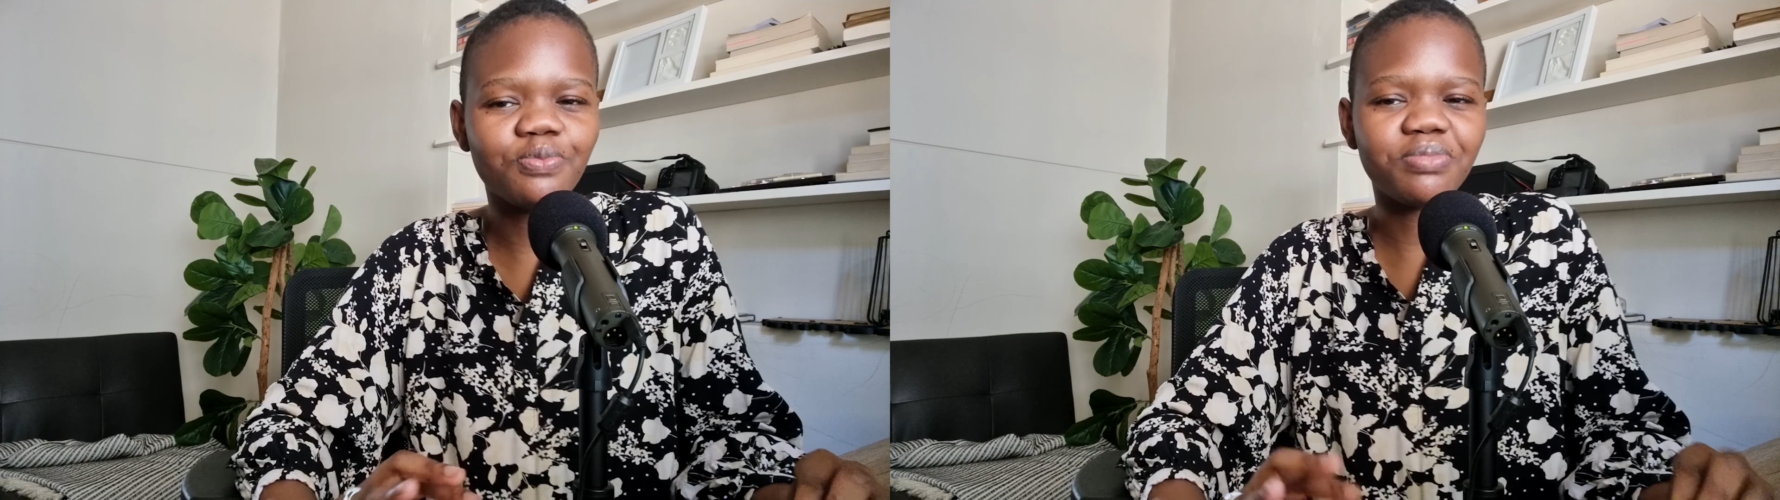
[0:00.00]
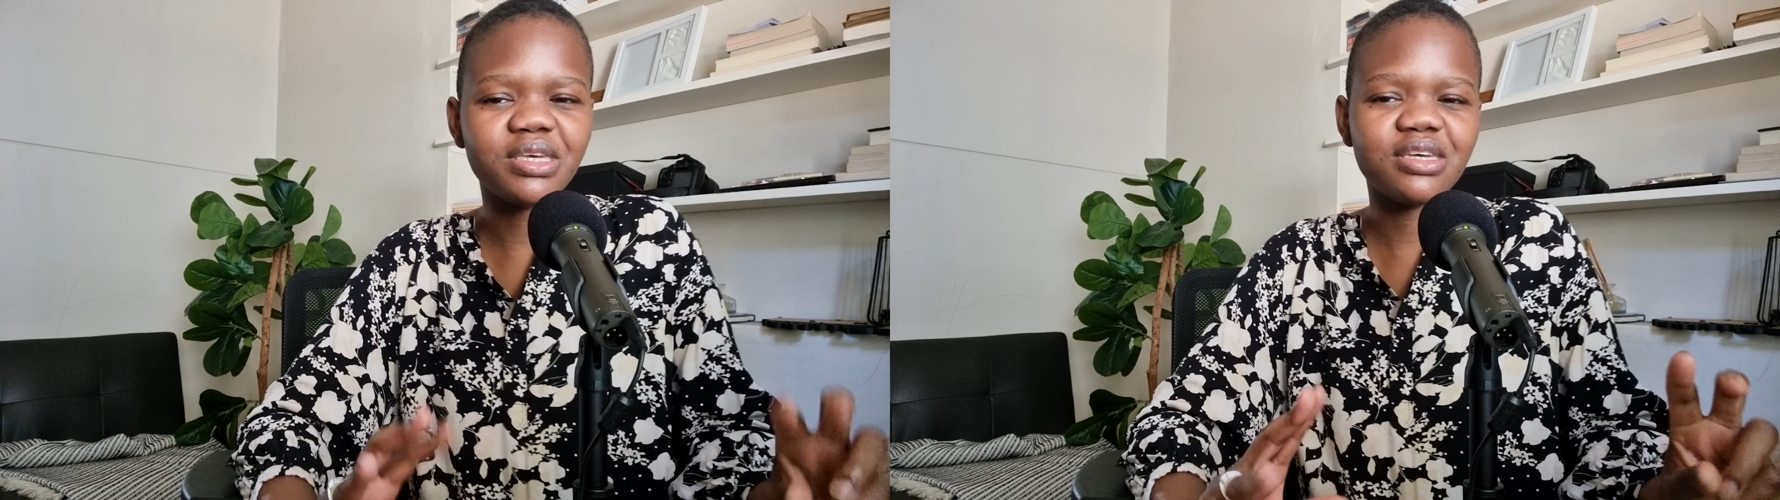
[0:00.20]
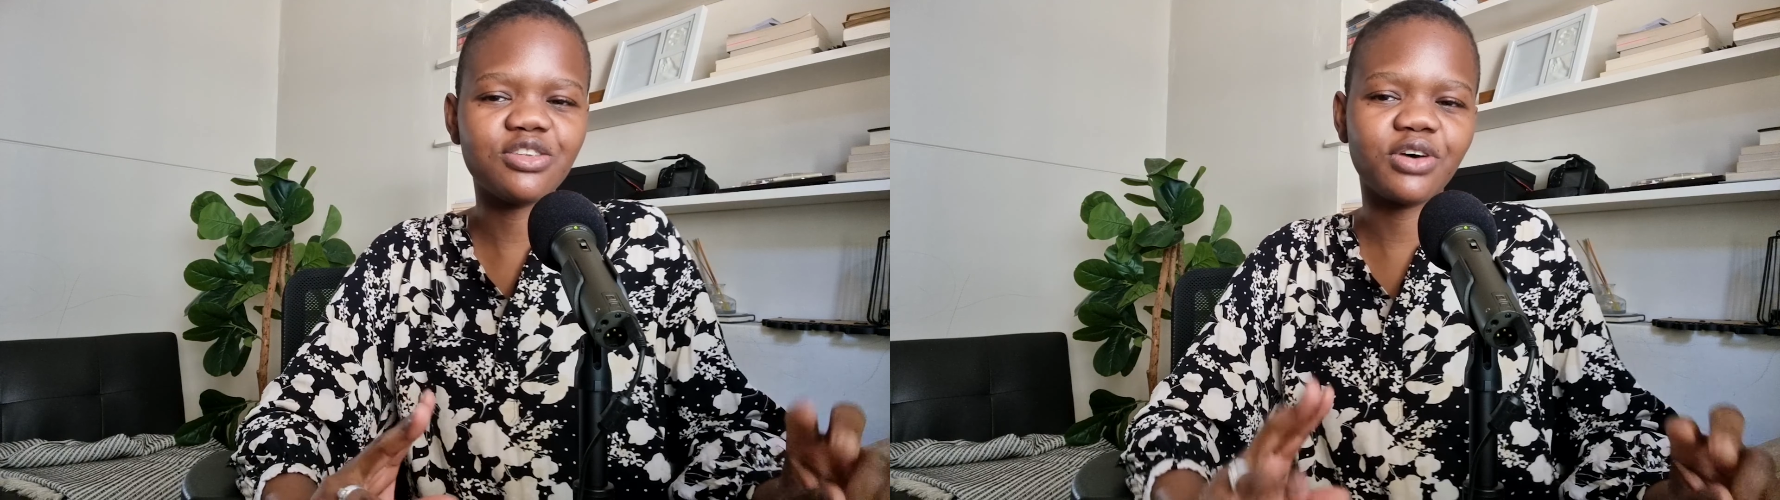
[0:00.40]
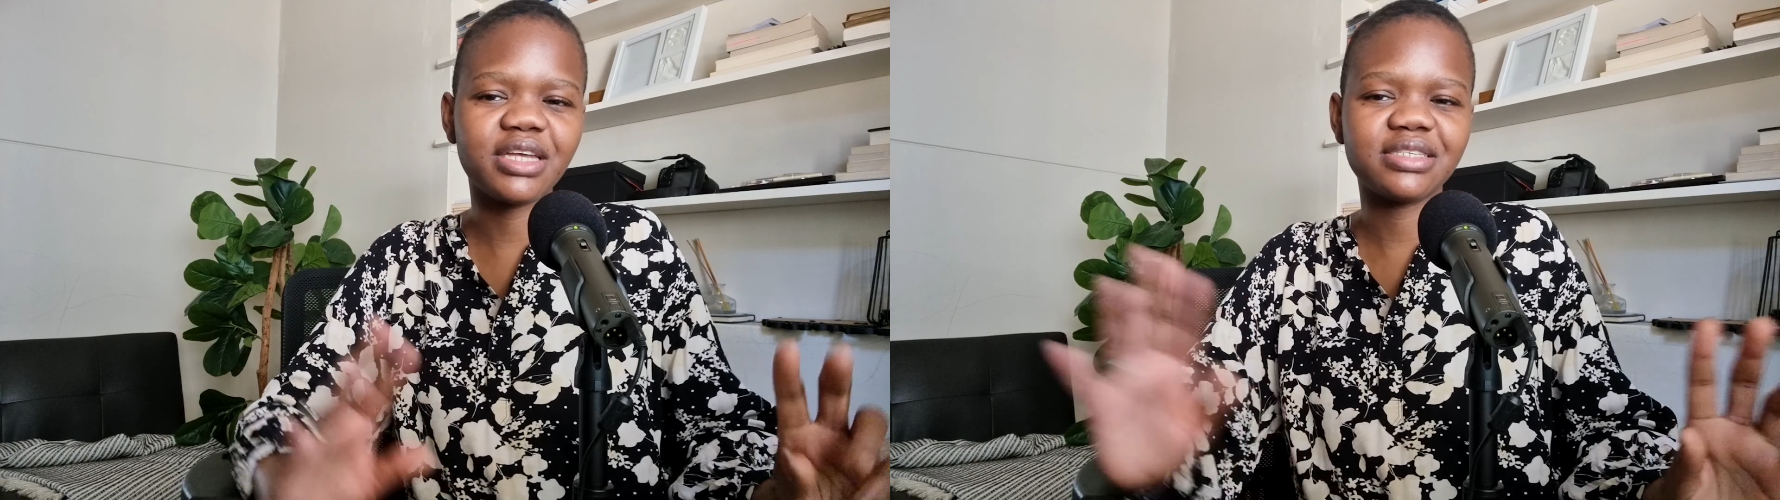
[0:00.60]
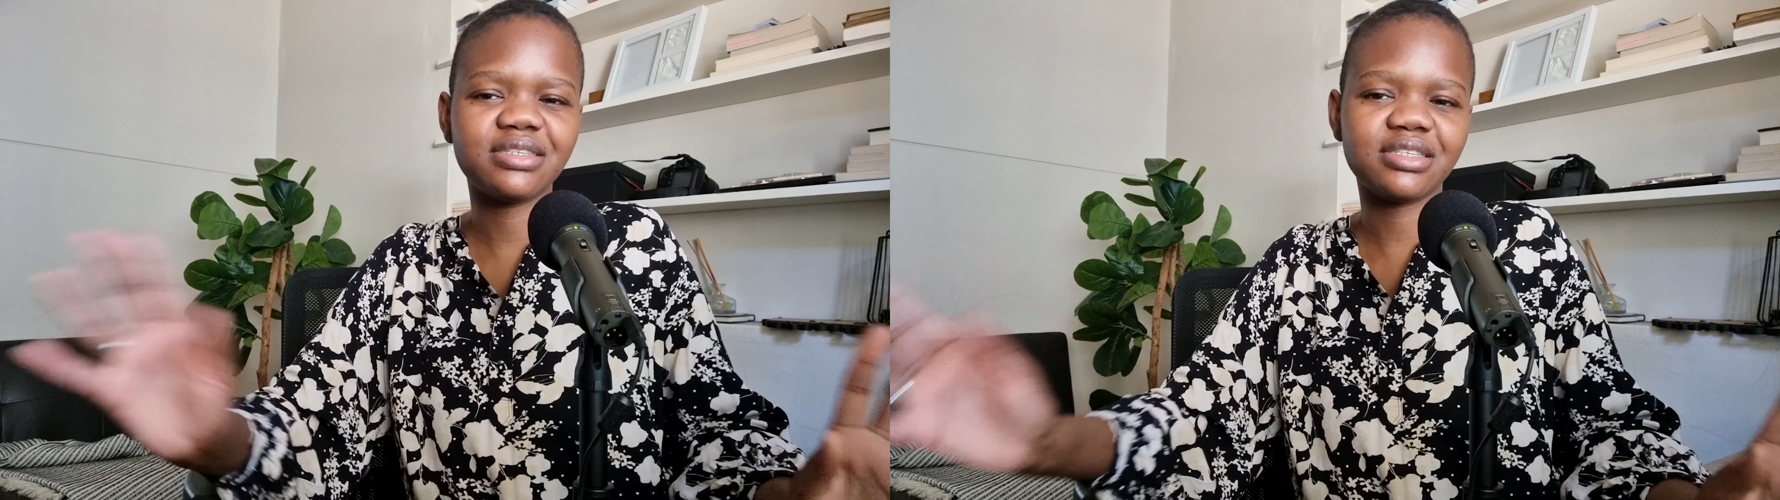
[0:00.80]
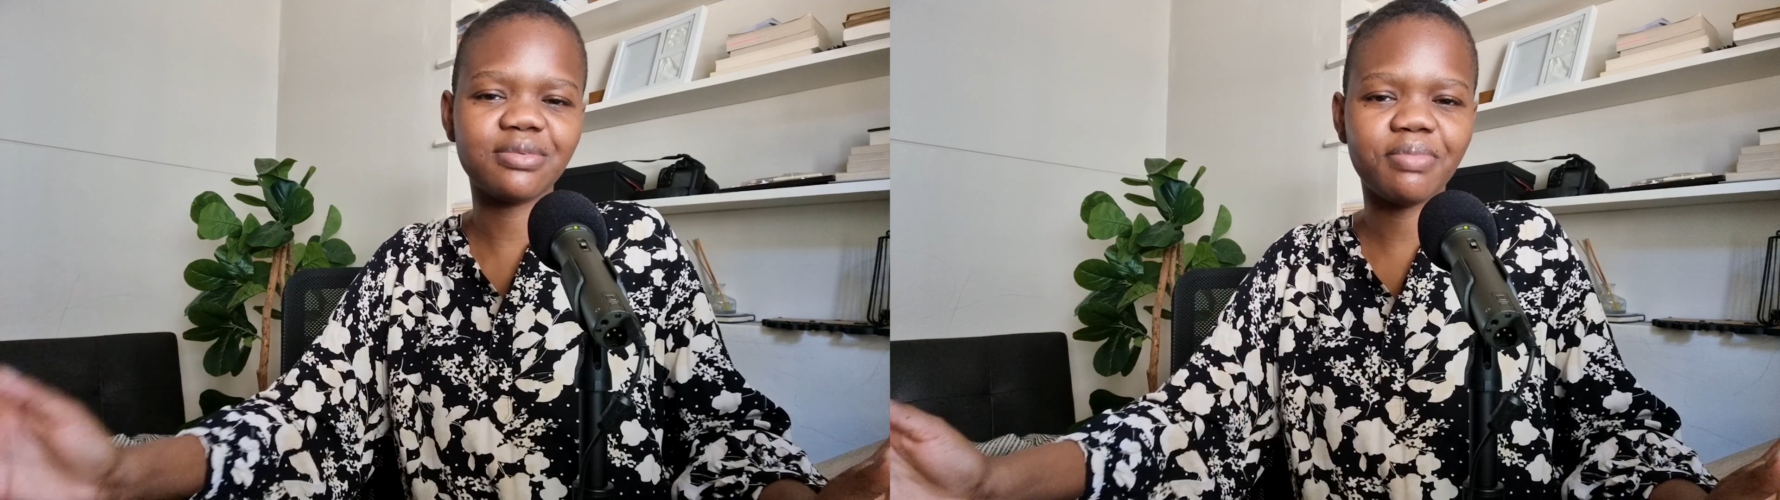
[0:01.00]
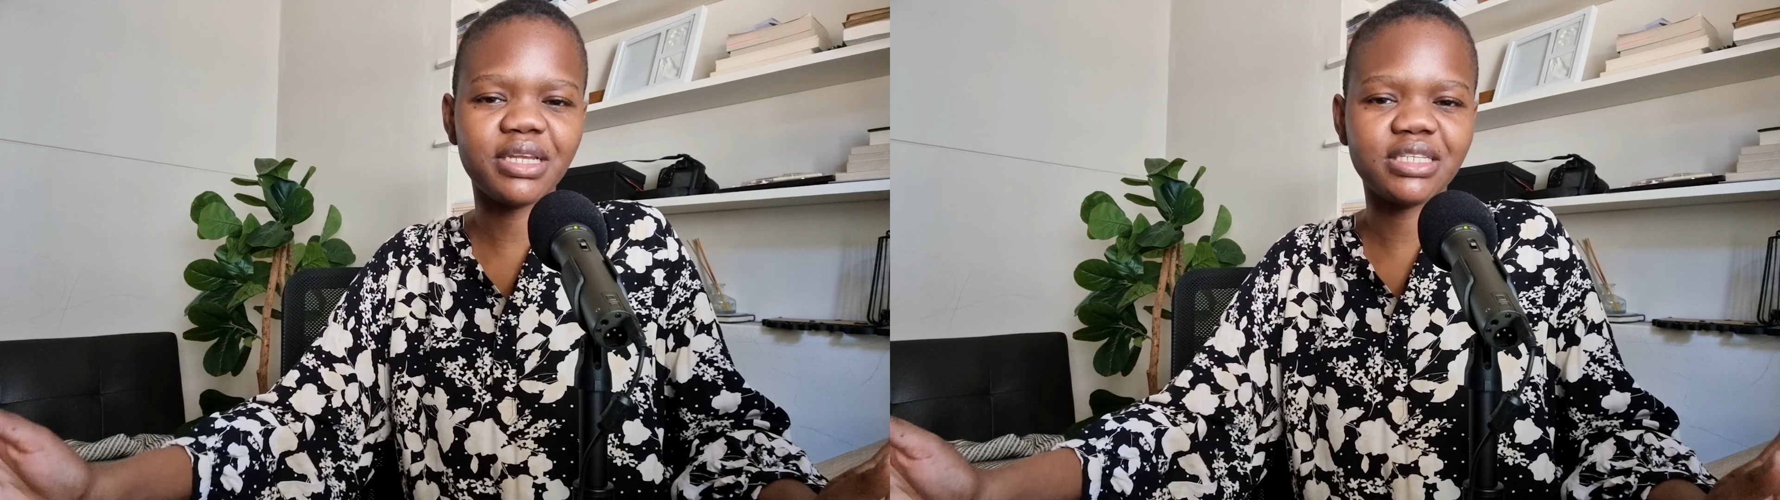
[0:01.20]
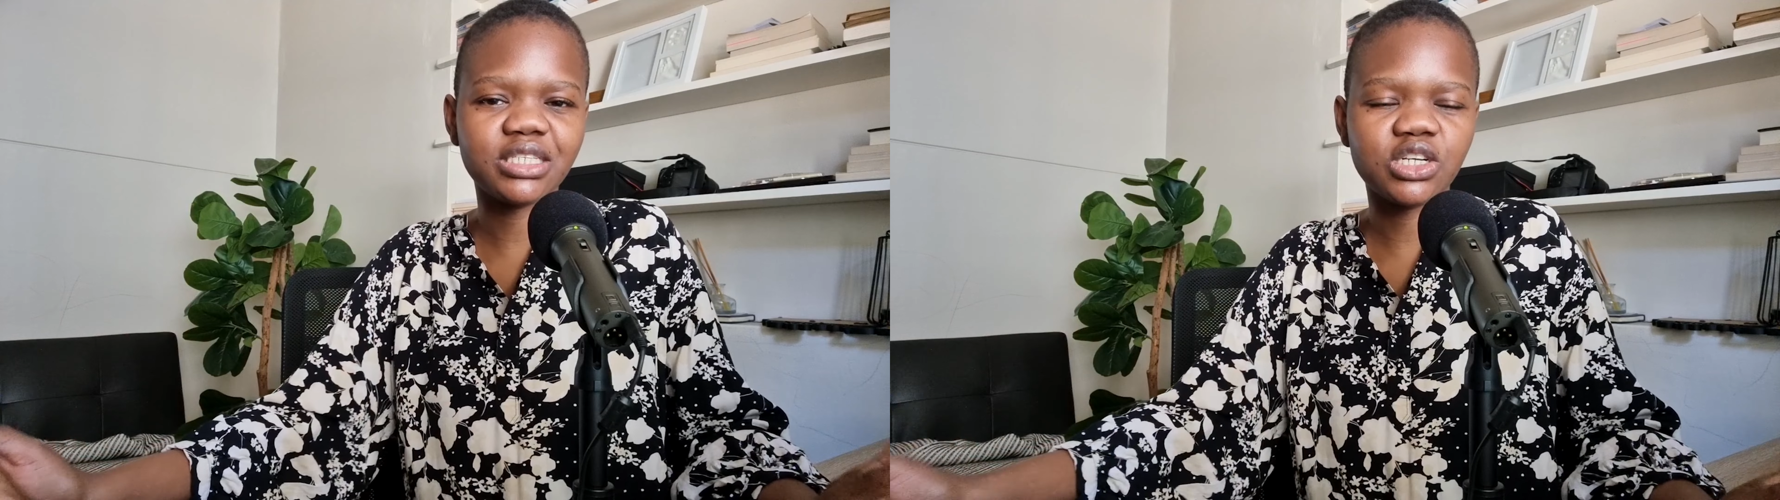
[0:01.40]
be not as
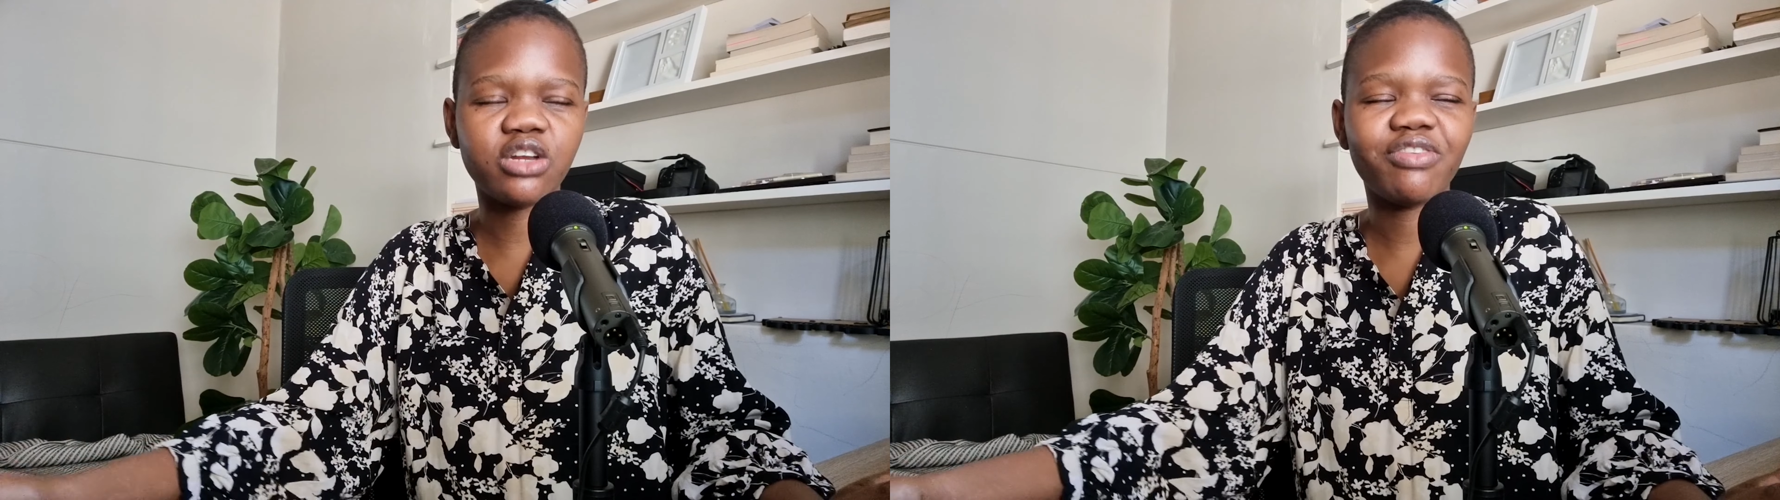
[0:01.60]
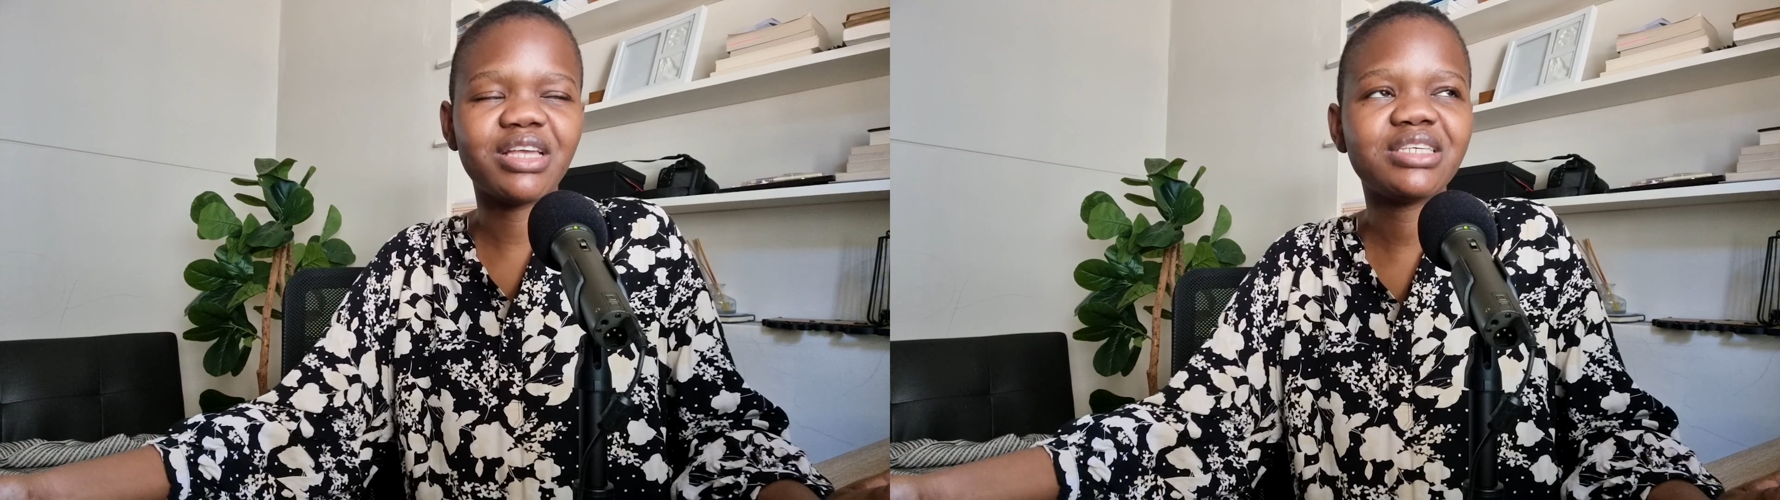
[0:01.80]
disciplined and all of that